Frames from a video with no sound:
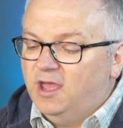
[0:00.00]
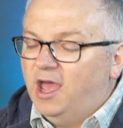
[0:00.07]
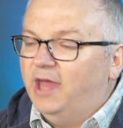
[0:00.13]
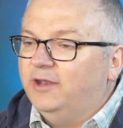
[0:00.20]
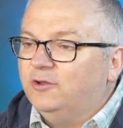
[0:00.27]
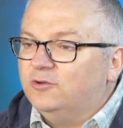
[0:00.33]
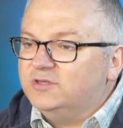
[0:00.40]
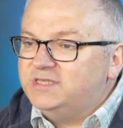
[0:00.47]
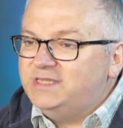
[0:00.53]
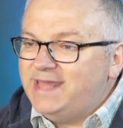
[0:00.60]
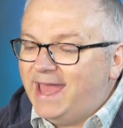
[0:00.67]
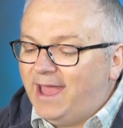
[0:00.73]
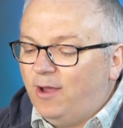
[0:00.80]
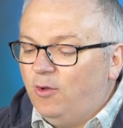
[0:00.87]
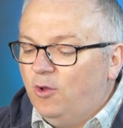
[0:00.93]
And of course,
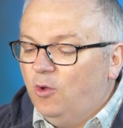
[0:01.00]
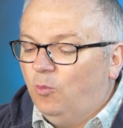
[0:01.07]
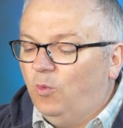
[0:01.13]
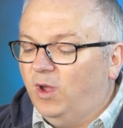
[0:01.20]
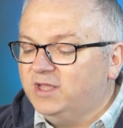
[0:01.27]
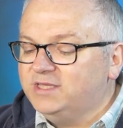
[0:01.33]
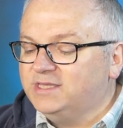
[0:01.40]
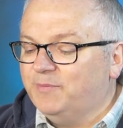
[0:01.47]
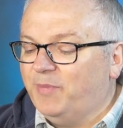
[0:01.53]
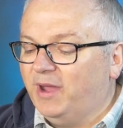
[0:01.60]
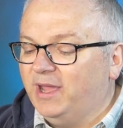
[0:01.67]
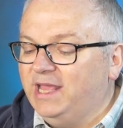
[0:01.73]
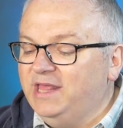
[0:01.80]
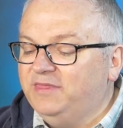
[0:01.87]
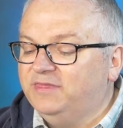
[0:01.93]
now, whilst the
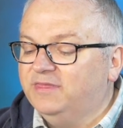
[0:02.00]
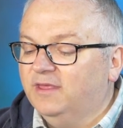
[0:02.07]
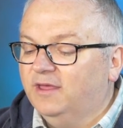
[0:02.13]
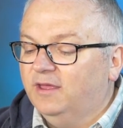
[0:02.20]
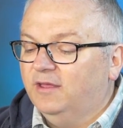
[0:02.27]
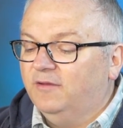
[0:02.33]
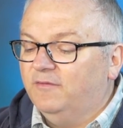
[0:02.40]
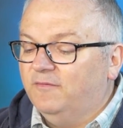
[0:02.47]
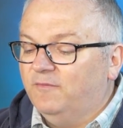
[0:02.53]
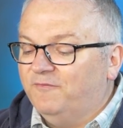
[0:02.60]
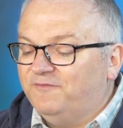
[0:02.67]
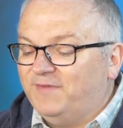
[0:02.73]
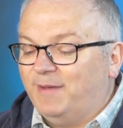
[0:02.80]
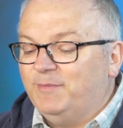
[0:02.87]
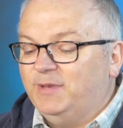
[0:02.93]
Bahith
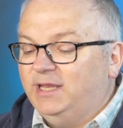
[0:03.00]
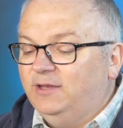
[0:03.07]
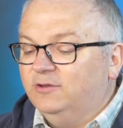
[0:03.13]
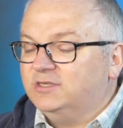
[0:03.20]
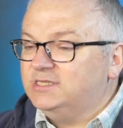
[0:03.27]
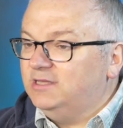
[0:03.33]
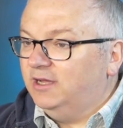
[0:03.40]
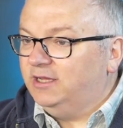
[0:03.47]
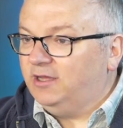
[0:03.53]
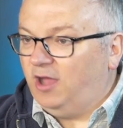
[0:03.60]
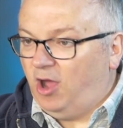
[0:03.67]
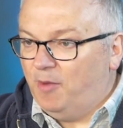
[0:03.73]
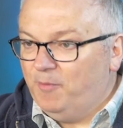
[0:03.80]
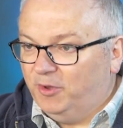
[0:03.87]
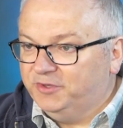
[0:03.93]
family looks like
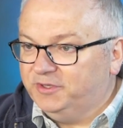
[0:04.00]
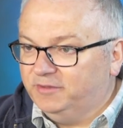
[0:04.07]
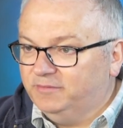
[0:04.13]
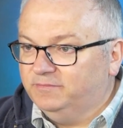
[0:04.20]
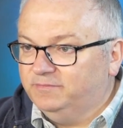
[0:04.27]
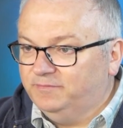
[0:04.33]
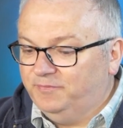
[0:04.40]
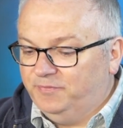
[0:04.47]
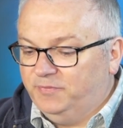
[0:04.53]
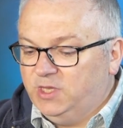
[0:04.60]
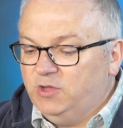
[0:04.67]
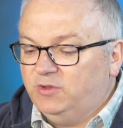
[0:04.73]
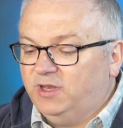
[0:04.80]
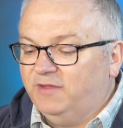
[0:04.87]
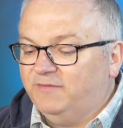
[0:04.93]
our modern
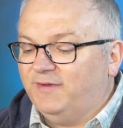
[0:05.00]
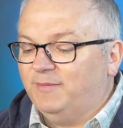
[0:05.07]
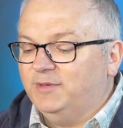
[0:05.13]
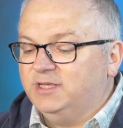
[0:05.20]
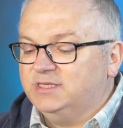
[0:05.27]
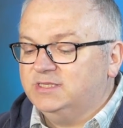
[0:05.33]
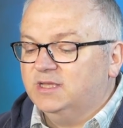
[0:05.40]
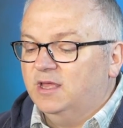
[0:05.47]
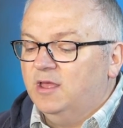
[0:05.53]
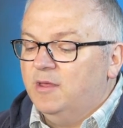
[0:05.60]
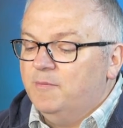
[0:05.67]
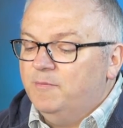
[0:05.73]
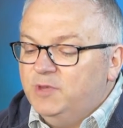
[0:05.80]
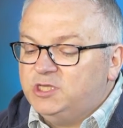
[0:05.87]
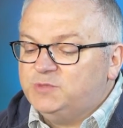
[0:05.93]
nuclear families,
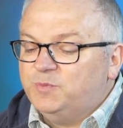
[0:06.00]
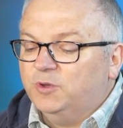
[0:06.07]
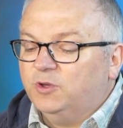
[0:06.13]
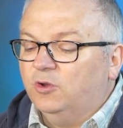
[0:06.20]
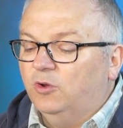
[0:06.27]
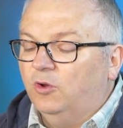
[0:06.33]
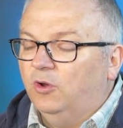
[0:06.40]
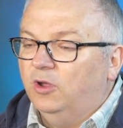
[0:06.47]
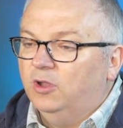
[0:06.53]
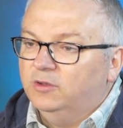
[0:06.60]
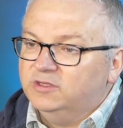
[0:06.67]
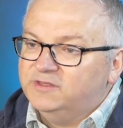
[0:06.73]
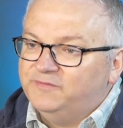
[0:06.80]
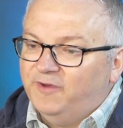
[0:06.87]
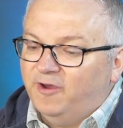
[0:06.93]
Mishpachor
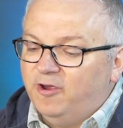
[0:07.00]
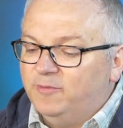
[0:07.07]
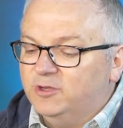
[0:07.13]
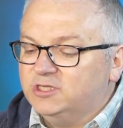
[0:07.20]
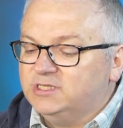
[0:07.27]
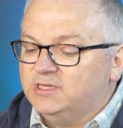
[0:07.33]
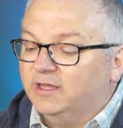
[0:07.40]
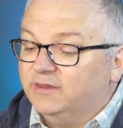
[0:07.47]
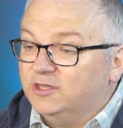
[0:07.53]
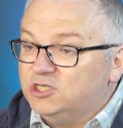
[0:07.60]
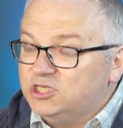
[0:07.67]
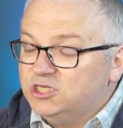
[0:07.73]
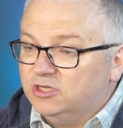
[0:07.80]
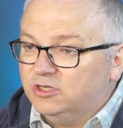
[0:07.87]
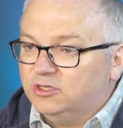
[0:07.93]
looks very much like the
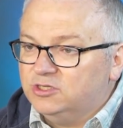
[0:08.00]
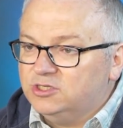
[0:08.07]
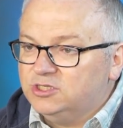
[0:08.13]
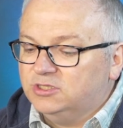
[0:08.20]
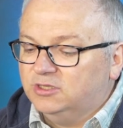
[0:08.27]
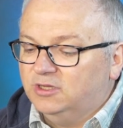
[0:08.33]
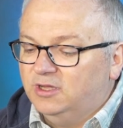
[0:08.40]
church.